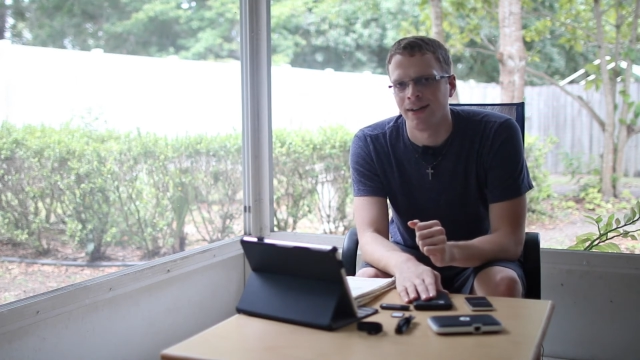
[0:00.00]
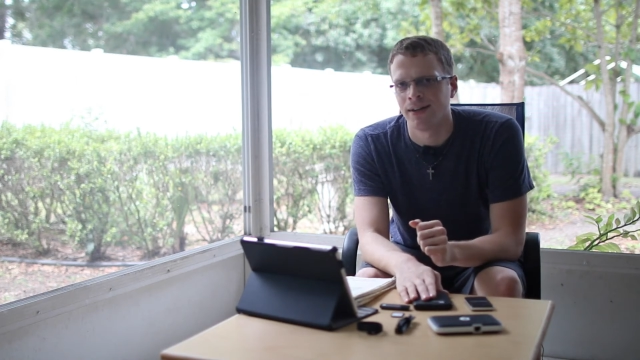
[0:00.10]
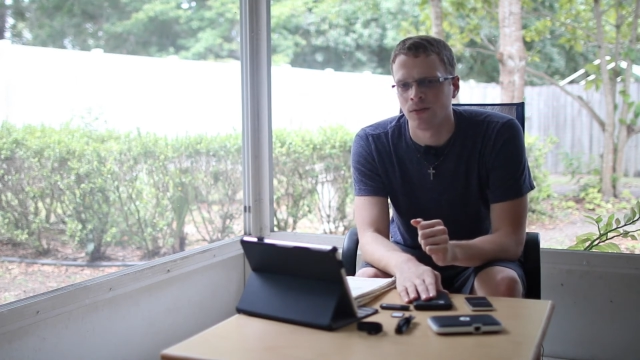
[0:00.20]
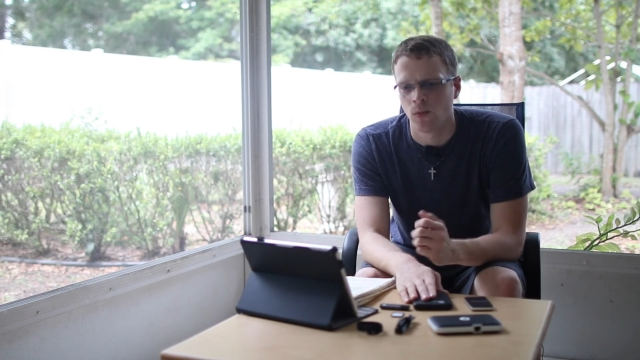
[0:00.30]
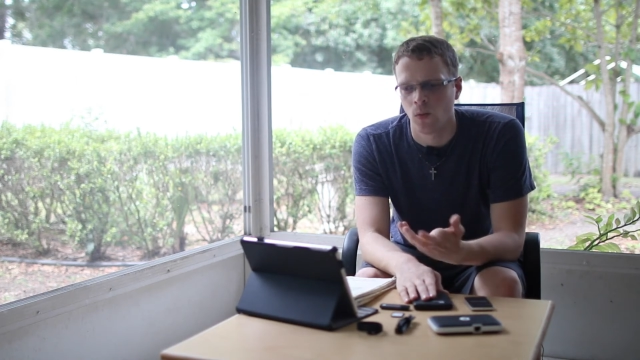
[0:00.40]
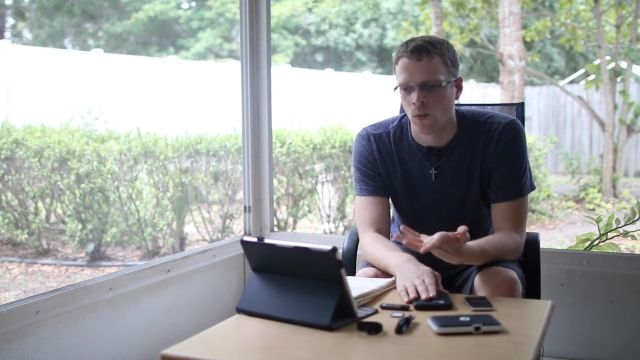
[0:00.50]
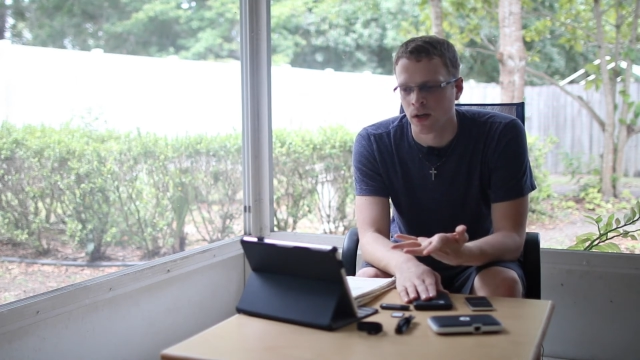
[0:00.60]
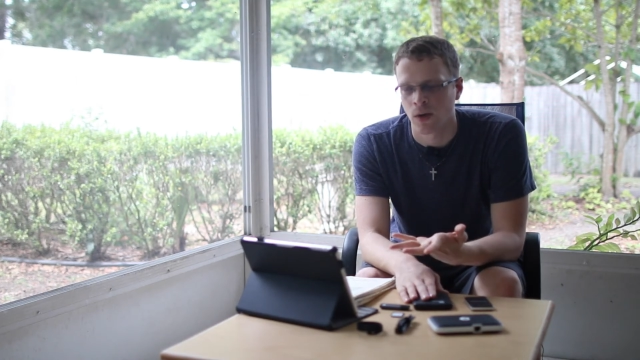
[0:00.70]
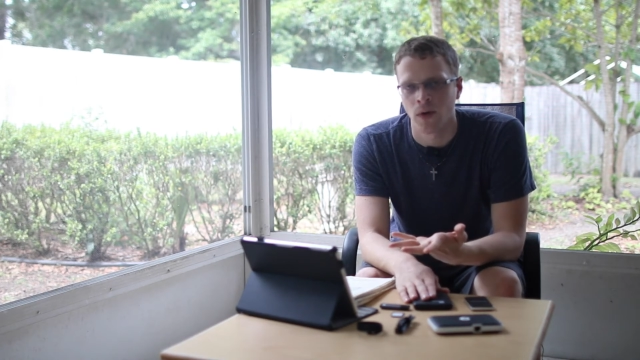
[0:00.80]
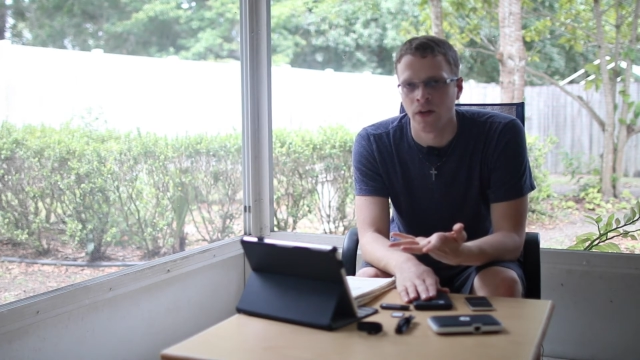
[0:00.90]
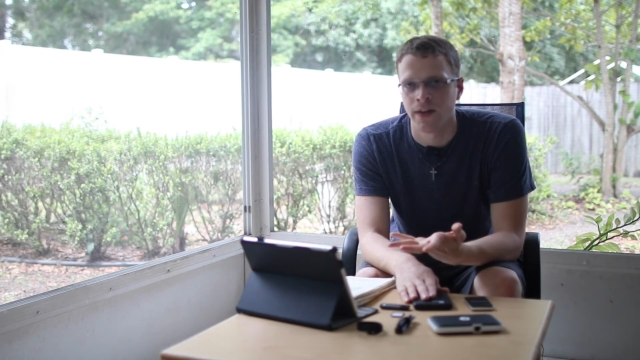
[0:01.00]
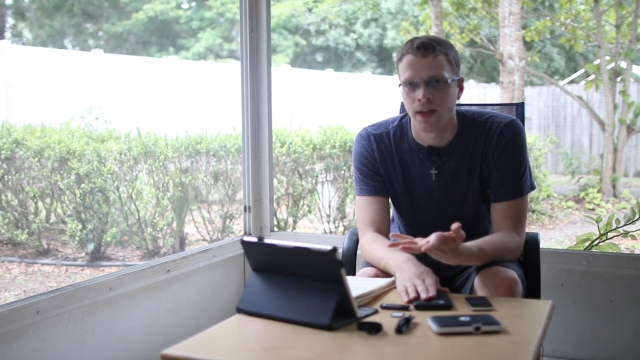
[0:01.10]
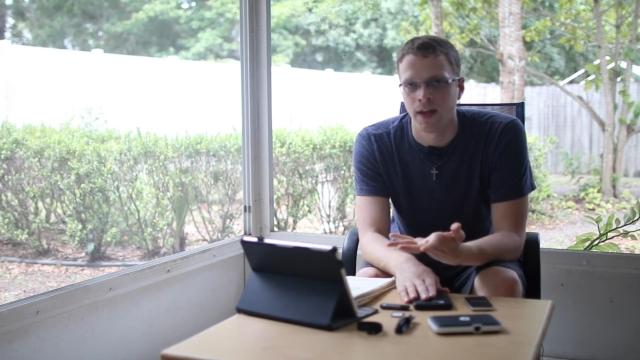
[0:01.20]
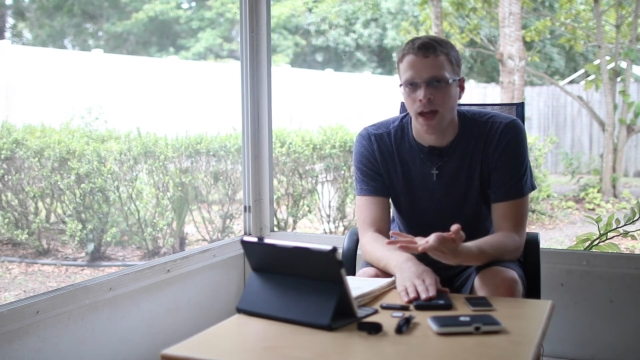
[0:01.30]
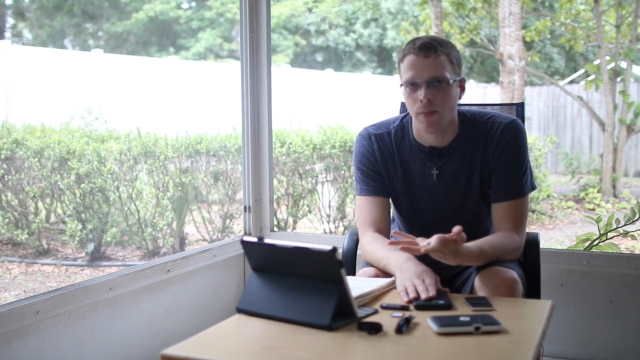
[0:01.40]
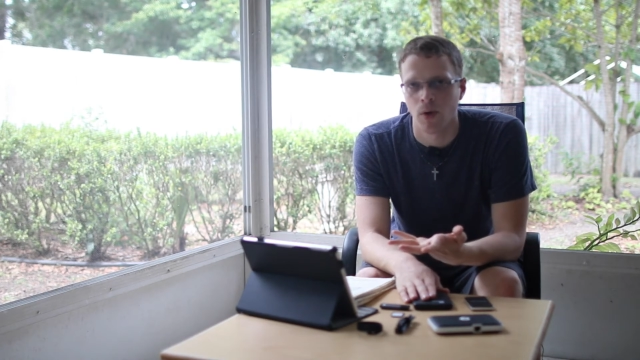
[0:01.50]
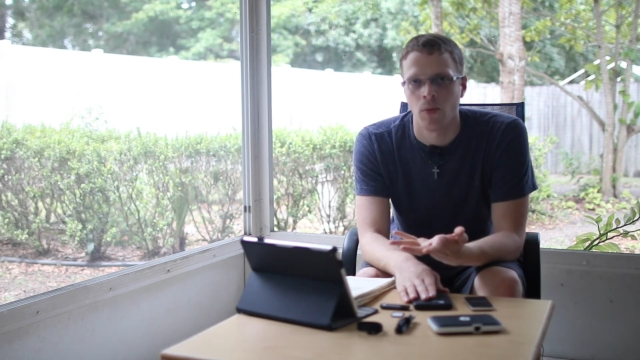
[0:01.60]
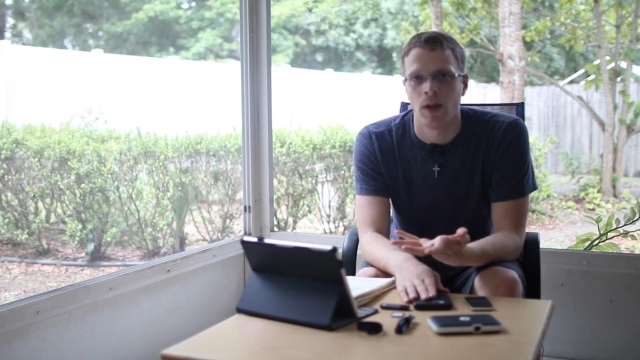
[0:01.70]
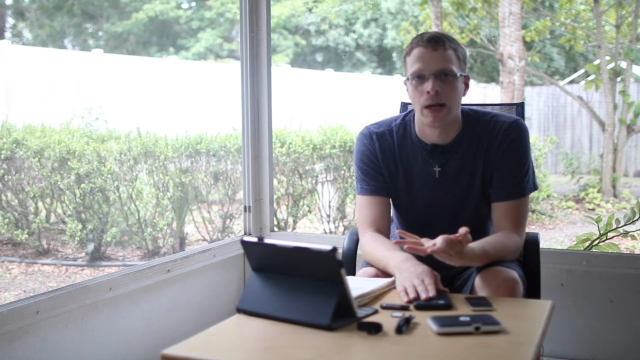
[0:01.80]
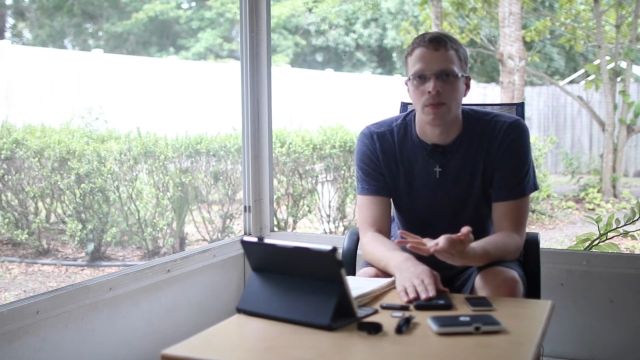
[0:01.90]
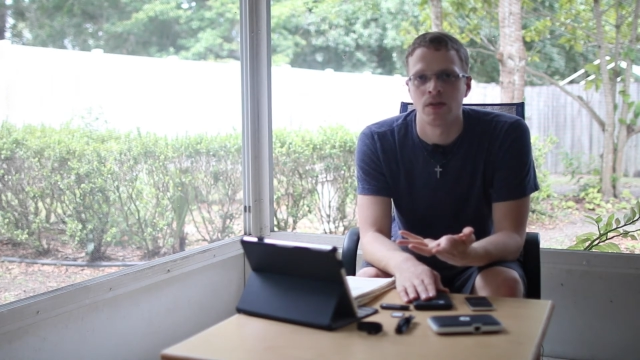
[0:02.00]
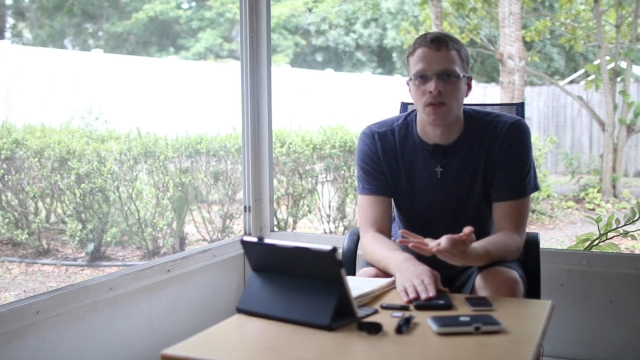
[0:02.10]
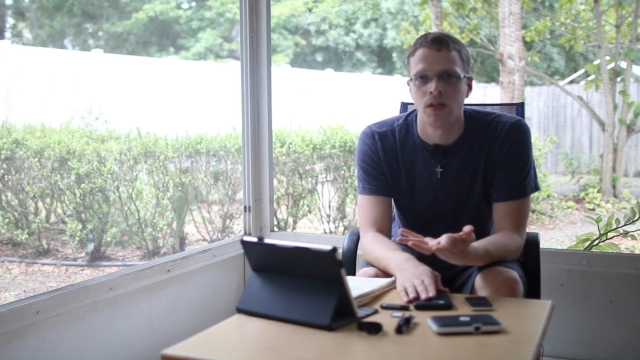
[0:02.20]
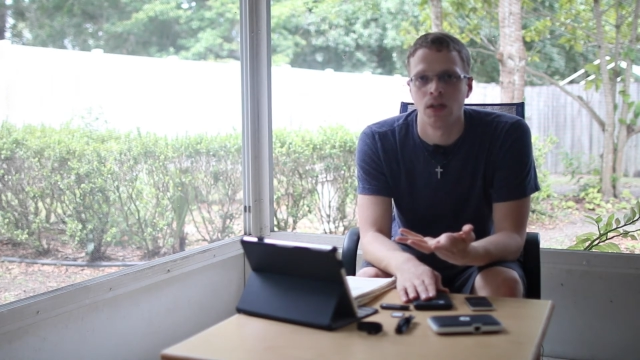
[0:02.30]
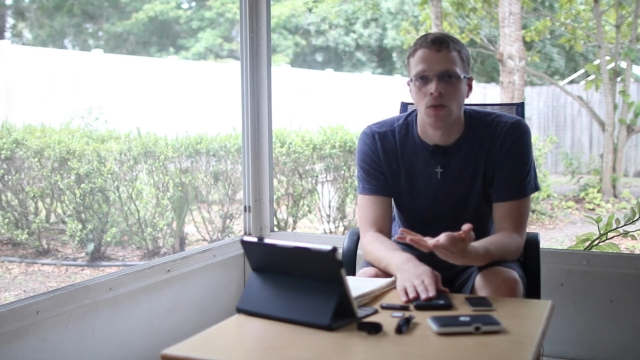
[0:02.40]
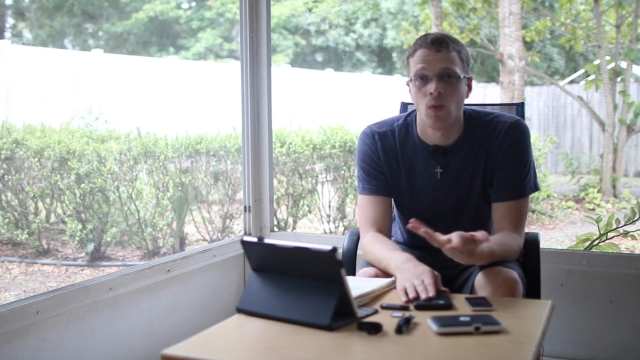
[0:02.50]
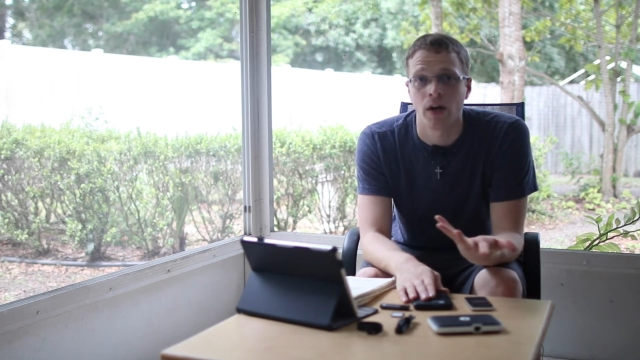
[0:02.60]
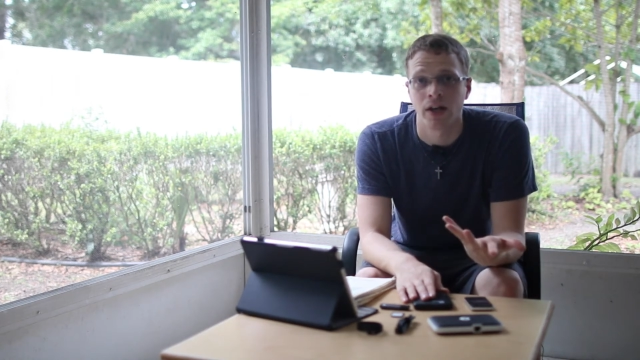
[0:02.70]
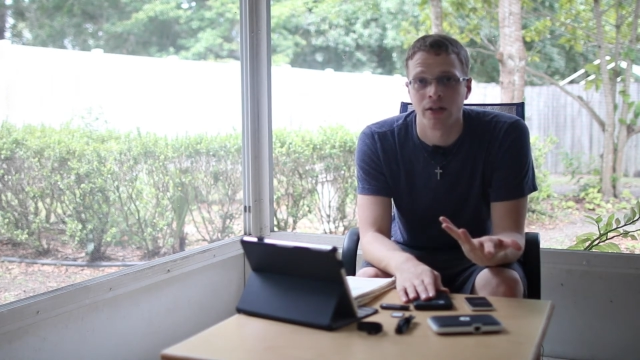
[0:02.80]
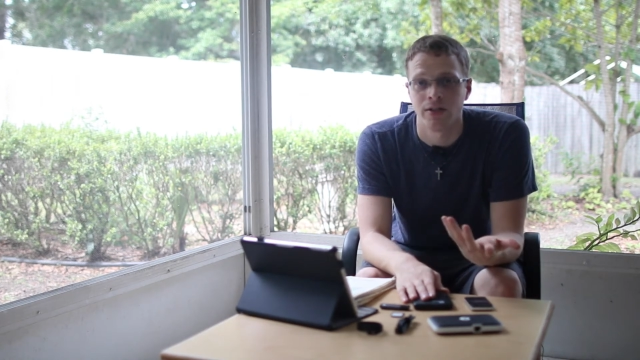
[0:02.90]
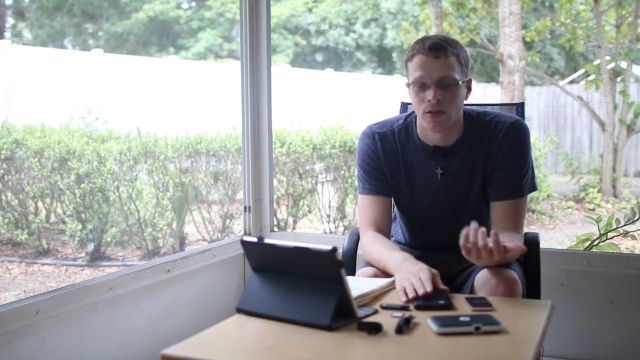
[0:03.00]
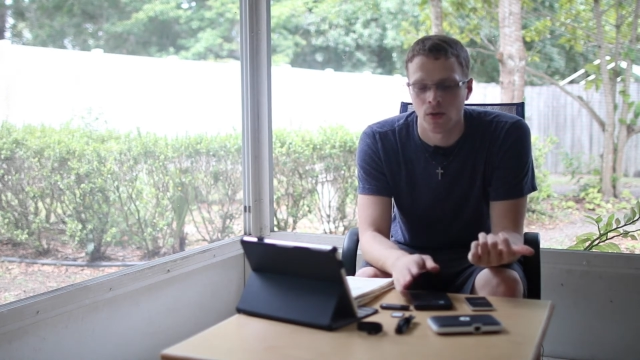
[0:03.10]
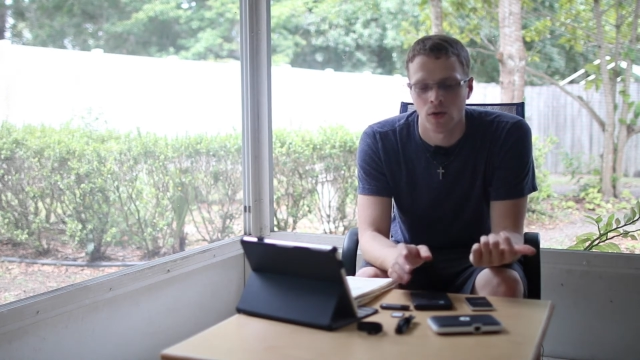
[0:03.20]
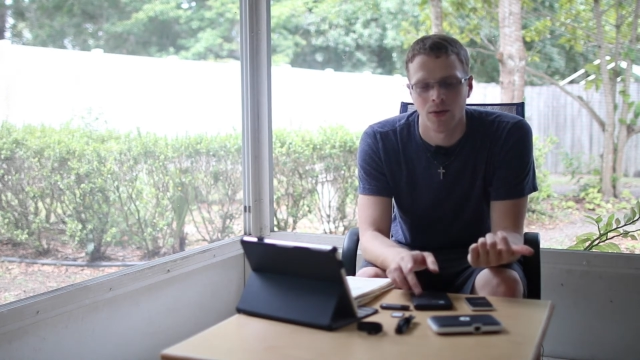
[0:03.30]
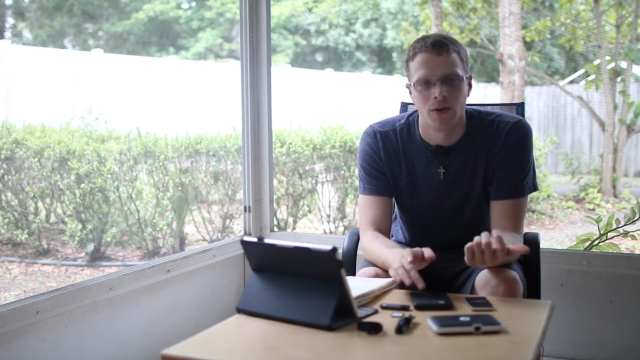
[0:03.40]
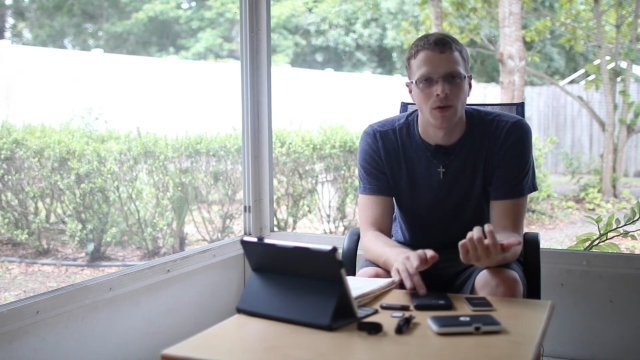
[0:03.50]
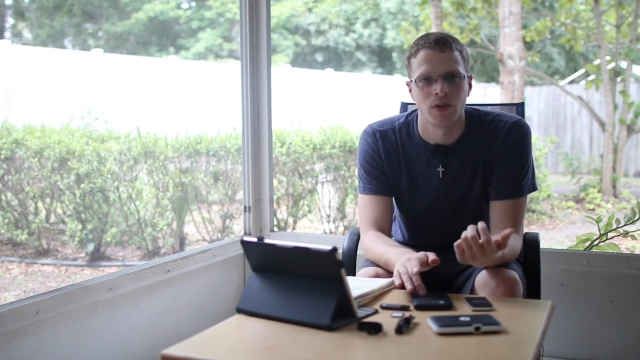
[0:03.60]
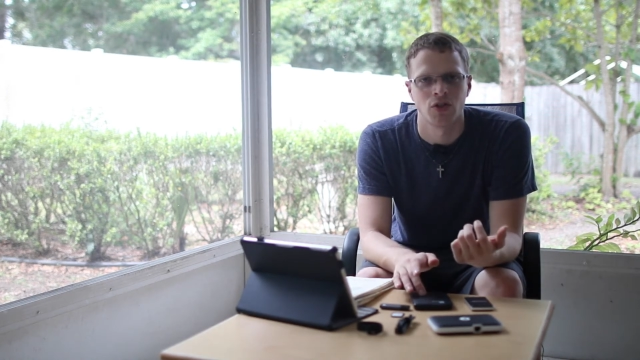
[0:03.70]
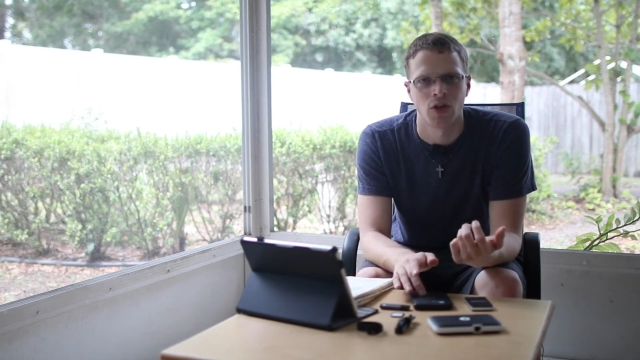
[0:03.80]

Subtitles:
and when I went on the mobile app to see what I could do, it would only